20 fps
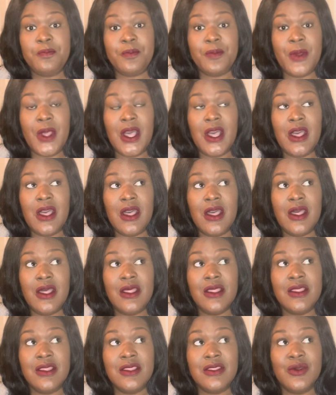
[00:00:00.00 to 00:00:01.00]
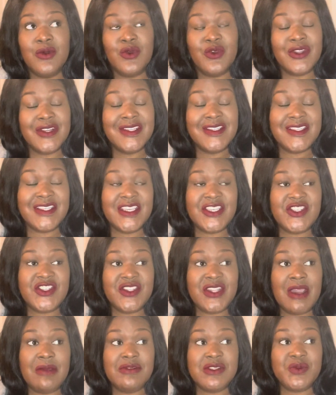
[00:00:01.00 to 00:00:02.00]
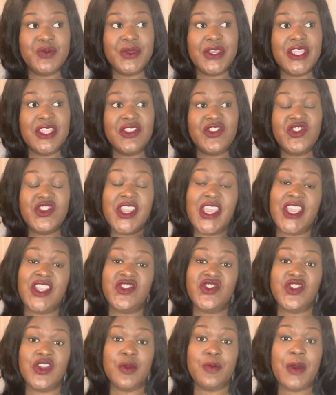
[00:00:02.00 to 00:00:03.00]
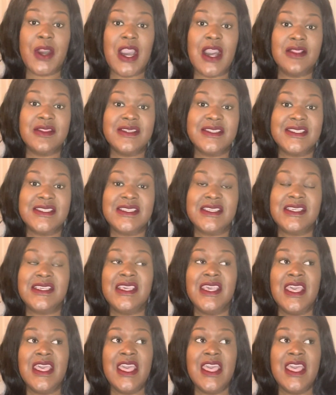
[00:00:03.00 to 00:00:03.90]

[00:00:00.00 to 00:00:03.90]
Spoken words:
The organization I was with changed their policy,